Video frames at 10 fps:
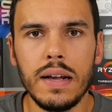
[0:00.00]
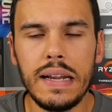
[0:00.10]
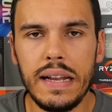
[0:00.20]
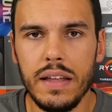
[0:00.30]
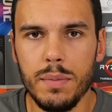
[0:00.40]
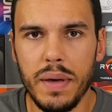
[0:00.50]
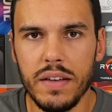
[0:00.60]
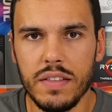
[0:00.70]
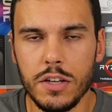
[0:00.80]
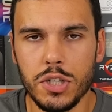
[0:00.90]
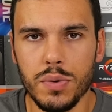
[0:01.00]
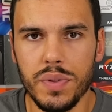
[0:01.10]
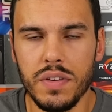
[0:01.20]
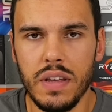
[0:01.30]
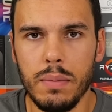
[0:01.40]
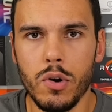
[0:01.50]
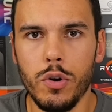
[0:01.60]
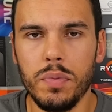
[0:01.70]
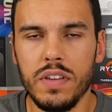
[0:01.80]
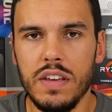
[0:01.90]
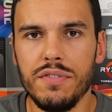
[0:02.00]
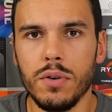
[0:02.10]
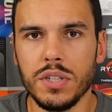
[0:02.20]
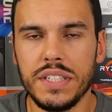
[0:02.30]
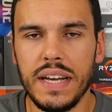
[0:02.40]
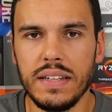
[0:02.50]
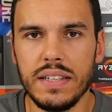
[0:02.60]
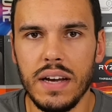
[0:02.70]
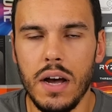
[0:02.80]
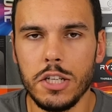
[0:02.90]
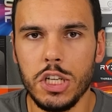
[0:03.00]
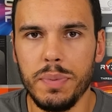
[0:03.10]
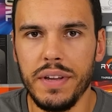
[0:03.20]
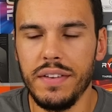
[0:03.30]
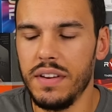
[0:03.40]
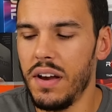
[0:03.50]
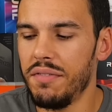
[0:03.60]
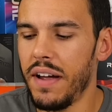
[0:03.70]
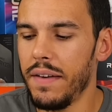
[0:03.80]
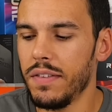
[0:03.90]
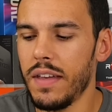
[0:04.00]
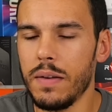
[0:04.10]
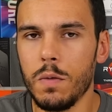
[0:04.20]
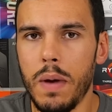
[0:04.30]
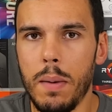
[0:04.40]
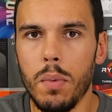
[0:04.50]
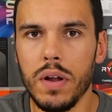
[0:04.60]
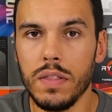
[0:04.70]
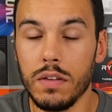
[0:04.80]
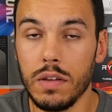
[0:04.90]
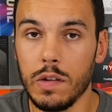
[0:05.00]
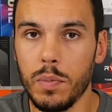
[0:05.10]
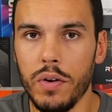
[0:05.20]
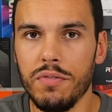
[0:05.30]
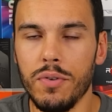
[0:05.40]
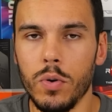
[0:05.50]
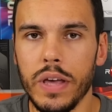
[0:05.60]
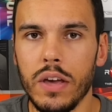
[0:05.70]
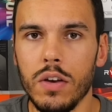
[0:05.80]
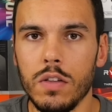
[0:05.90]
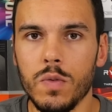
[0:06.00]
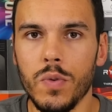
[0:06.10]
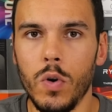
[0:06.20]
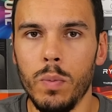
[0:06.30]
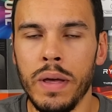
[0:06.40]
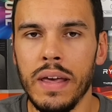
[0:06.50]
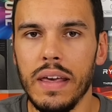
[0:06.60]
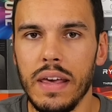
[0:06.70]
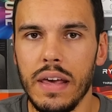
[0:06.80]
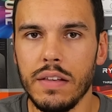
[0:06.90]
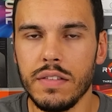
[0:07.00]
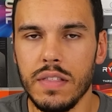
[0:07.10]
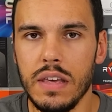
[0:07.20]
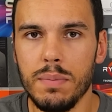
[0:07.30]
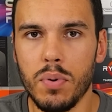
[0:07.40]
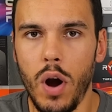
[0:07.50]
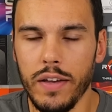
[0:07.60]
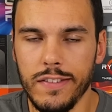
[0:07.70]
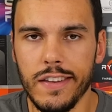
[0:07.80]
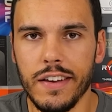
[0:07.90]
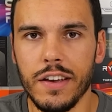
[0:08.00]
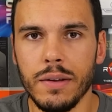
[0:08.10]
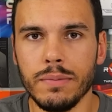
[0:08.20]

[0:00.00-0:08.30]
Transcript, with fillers: Clearly the biggest issue with the Team Group T-Force Delta RGB DDR5 set of memory in the 6.4 GHz form is the pricing.